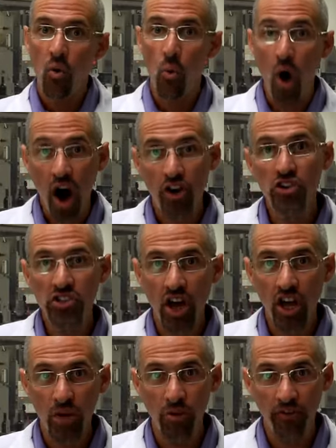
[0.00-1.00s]
water
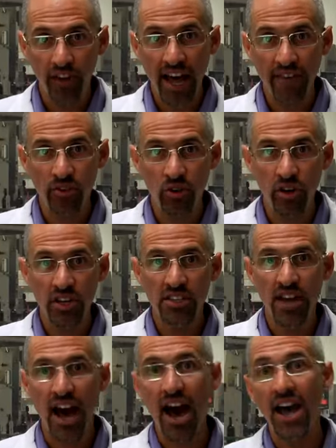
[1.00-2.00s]
soluble flavonoids,
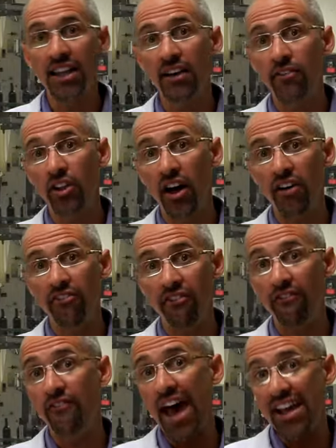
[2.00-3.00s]
a high level of
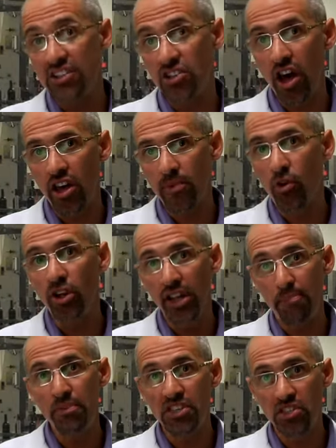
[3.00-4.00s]
fat soluble or
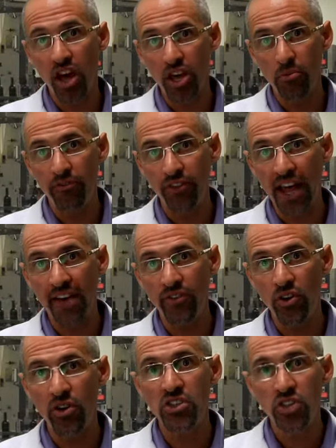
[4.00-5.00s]
lipid soluble
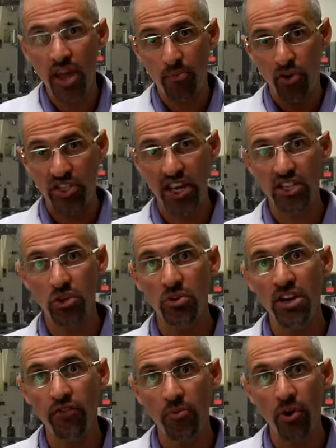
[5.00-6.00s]
flavonoids, so they protect you in
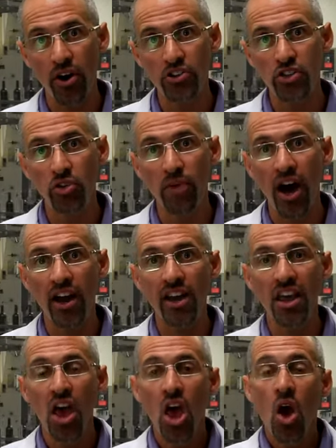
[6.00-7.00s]
different parts of your body.
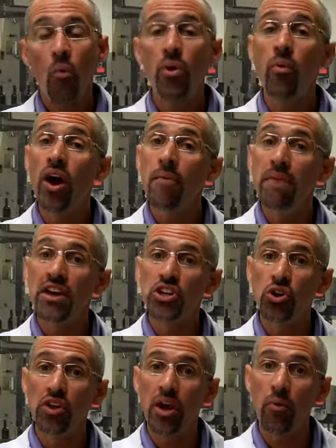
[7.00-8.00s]
We want to make
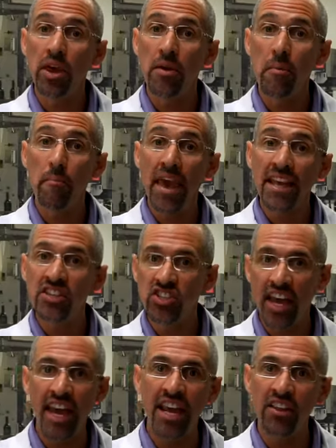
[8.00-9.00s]
sure that we
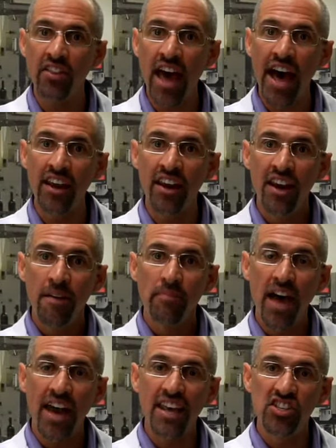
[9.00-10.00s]
maintain that,
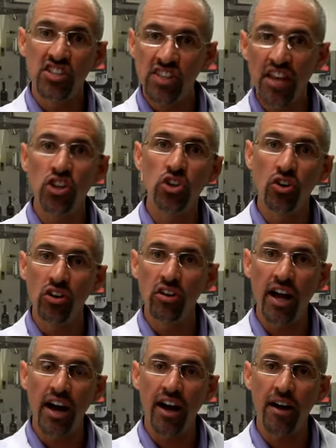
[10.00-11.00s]
that essential
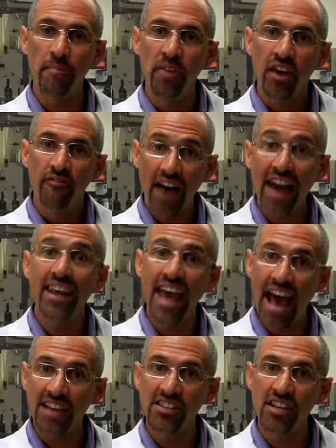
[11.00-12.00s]
uh, fatty
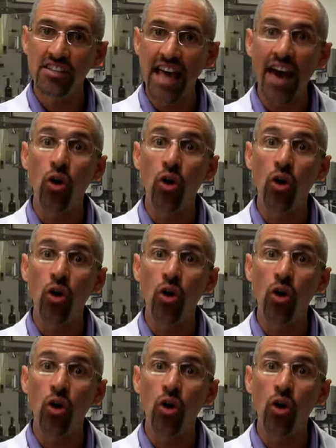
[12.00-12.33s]
acids, that